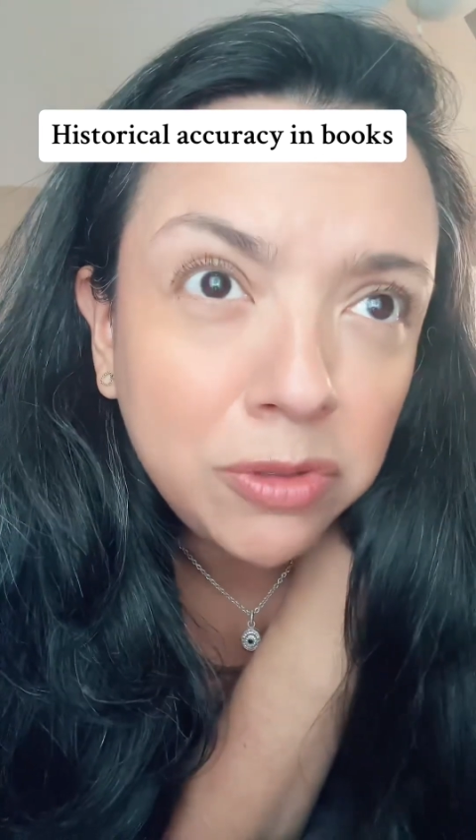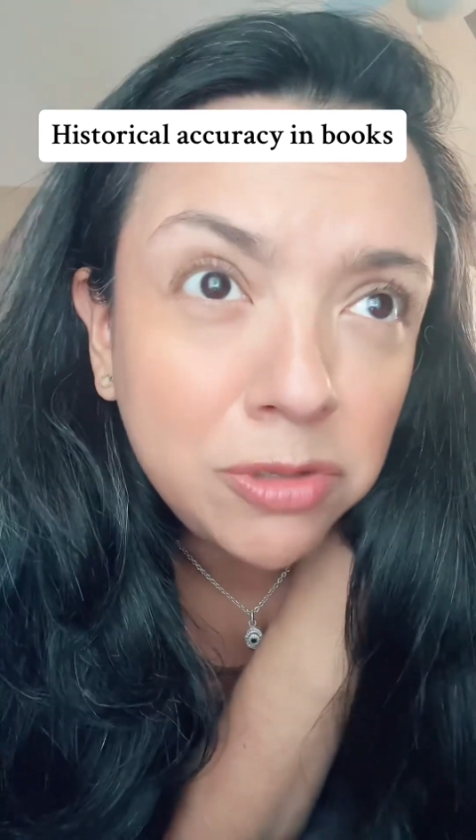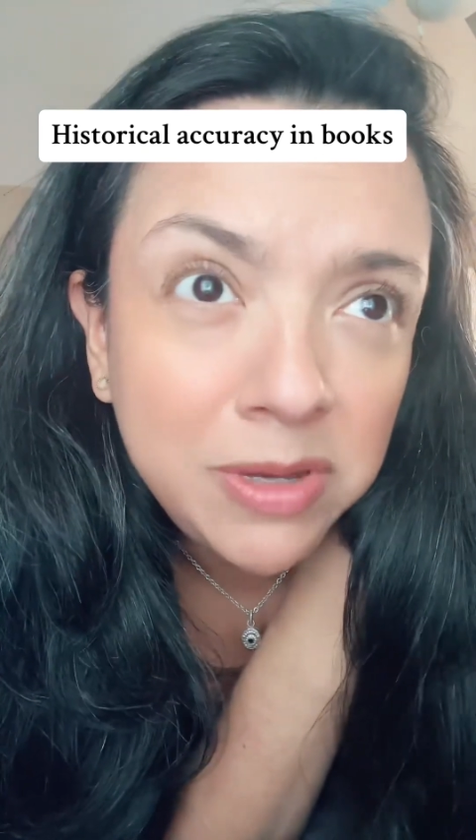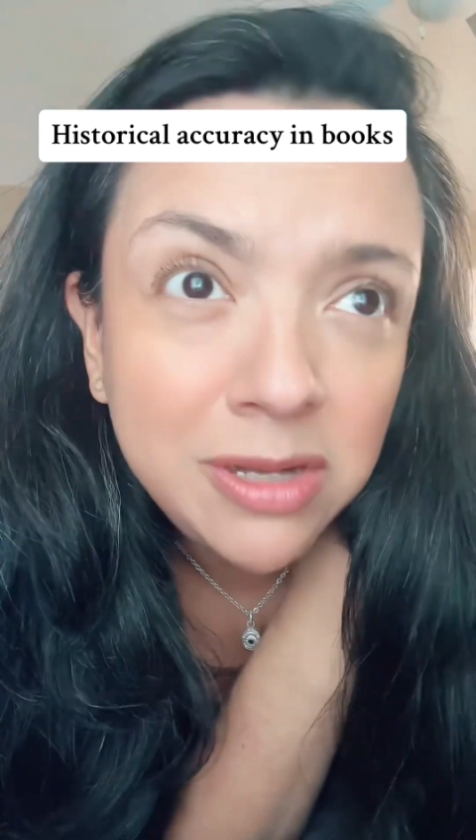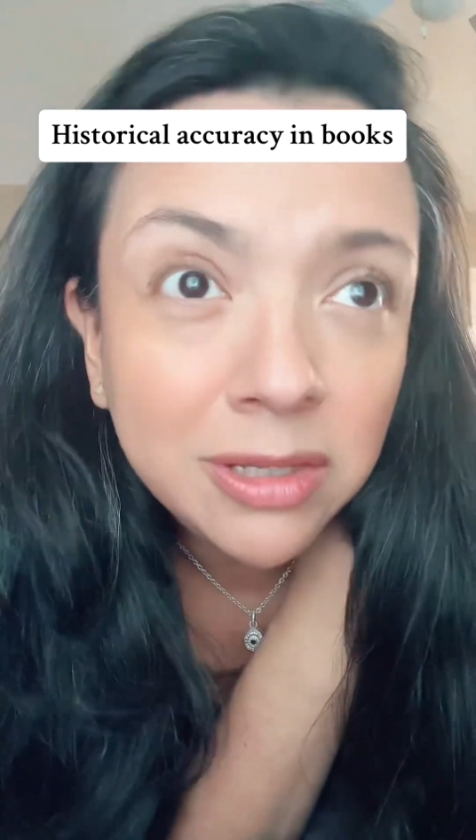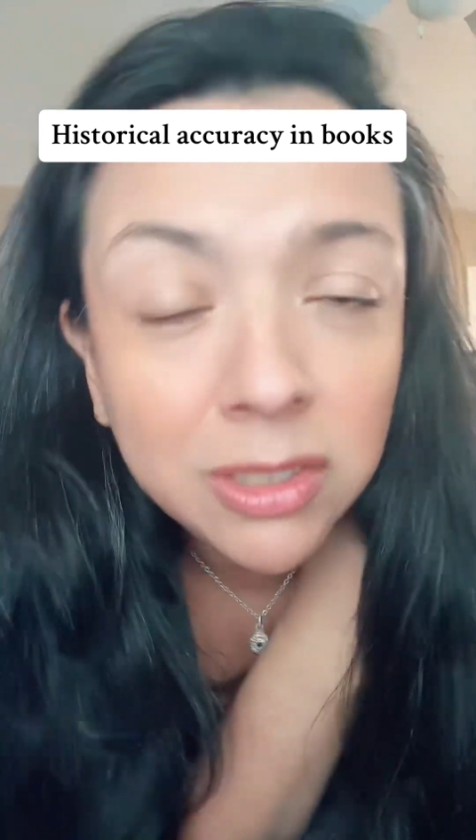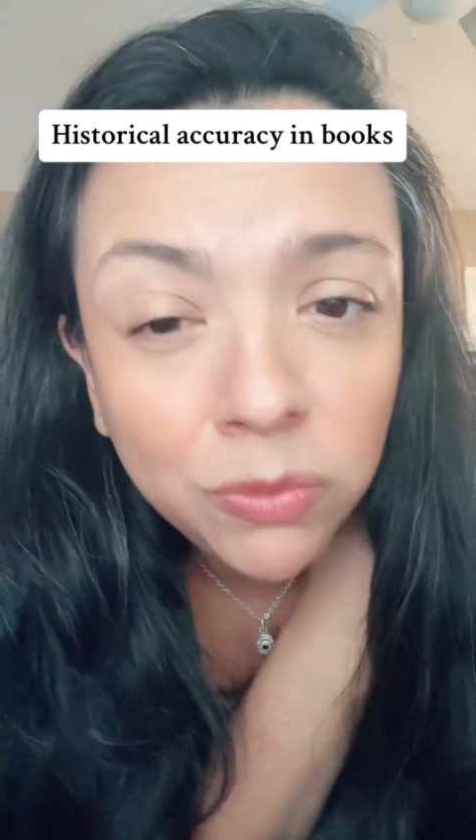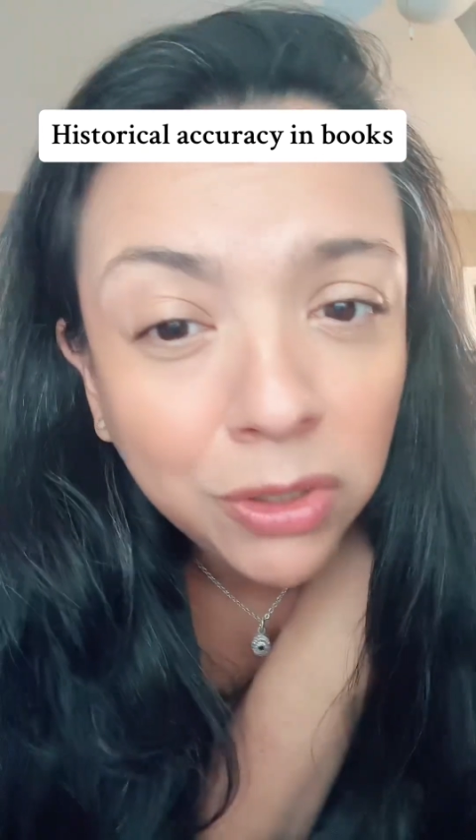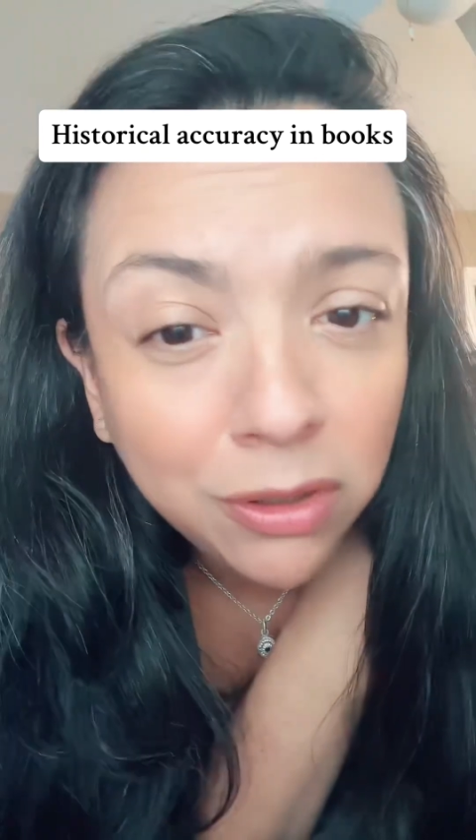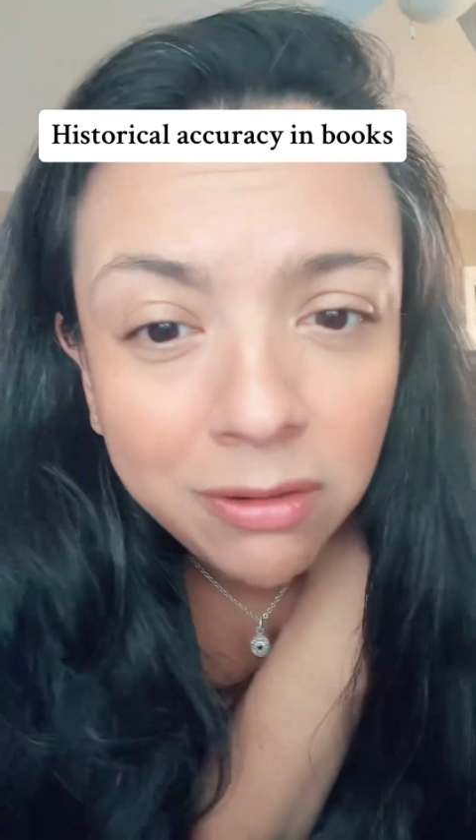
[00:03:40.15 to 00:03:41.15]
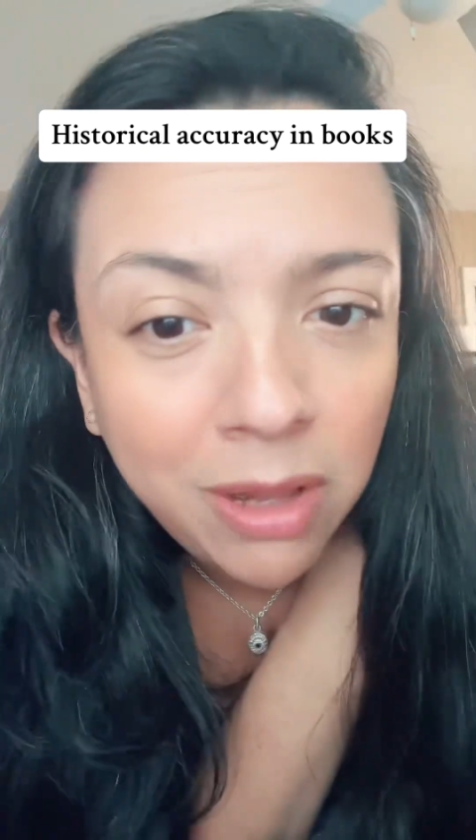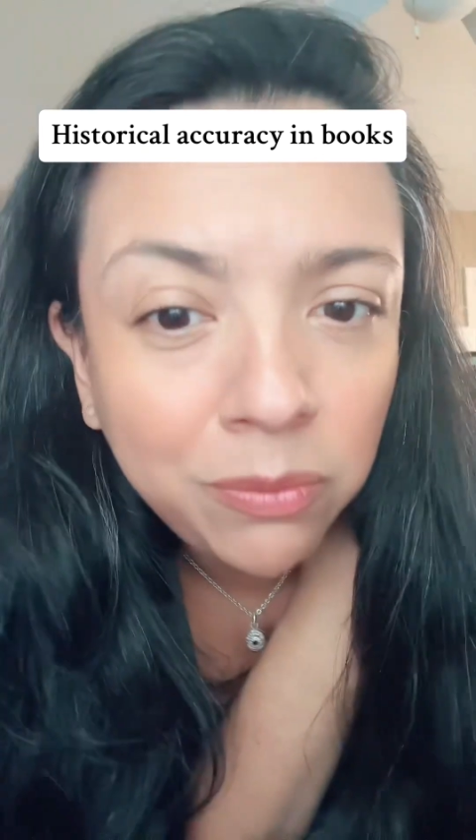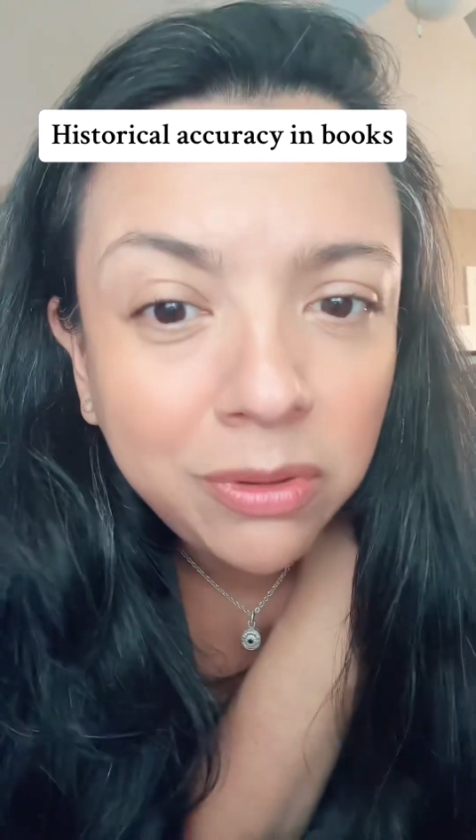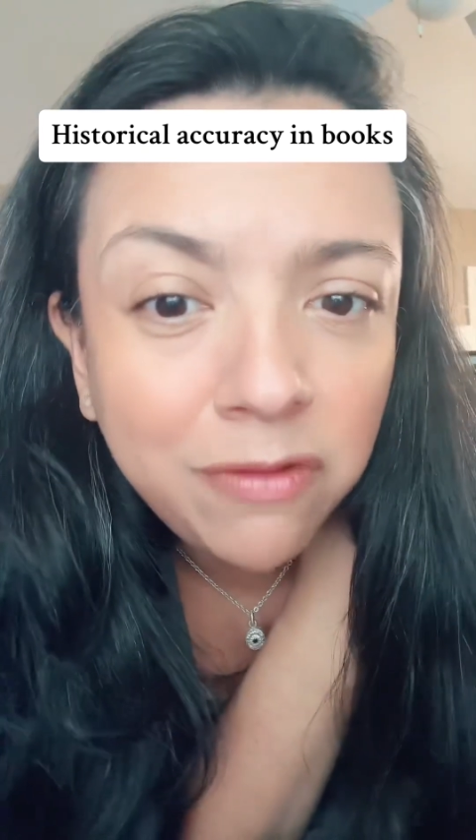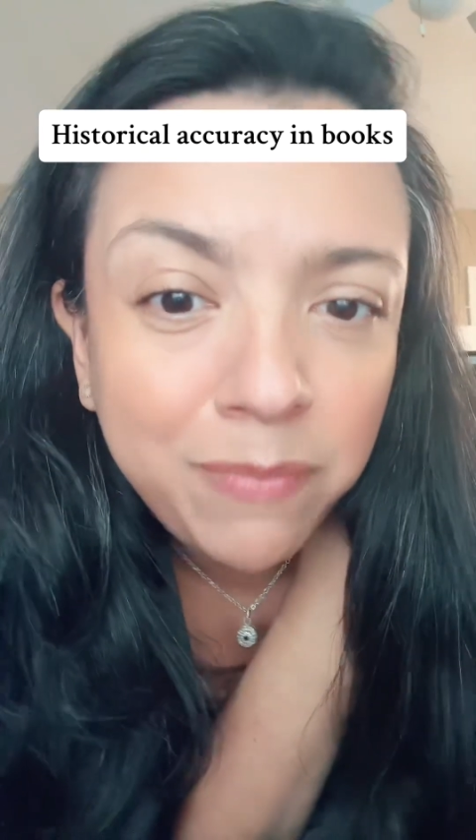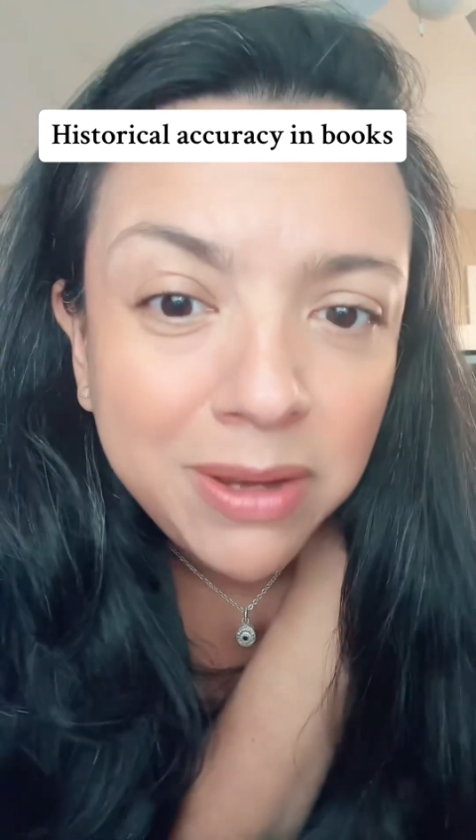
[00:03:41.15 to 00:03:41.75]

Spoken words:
which means there's a word that would have